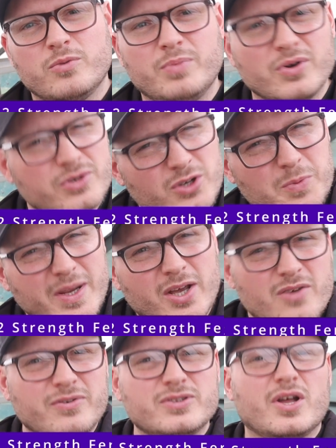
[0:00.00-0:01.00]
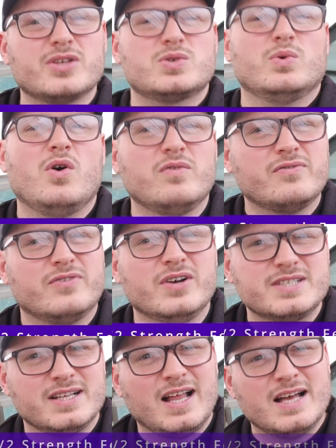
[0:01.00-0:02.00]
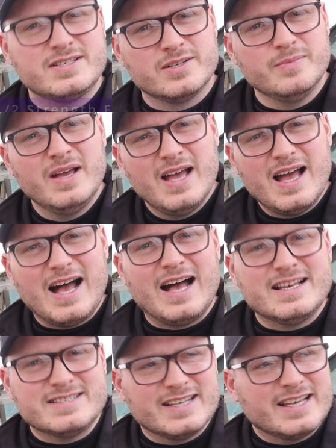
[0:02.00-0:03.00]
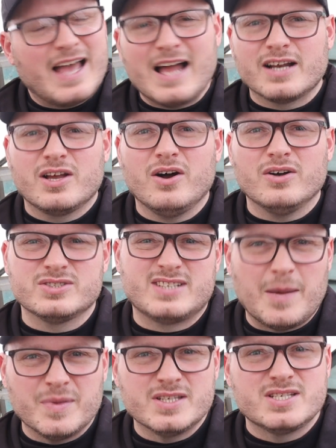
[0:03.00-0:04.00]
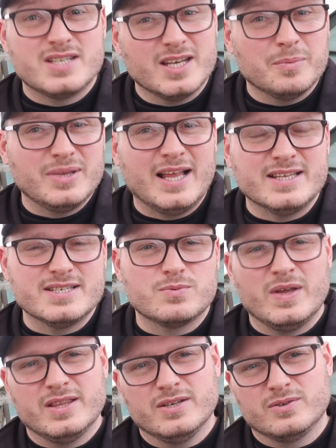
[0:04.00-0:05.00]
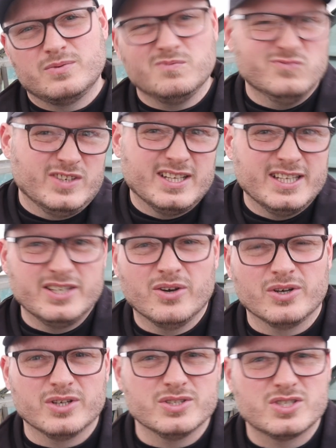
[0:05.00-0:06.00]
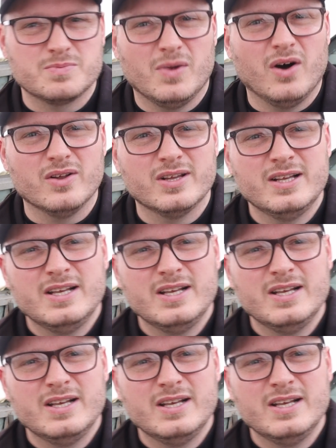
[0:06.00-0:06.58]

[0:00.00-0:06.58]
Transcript: but do be careful not to over fertilise them as it can cause damage to your plants when they're really young and small.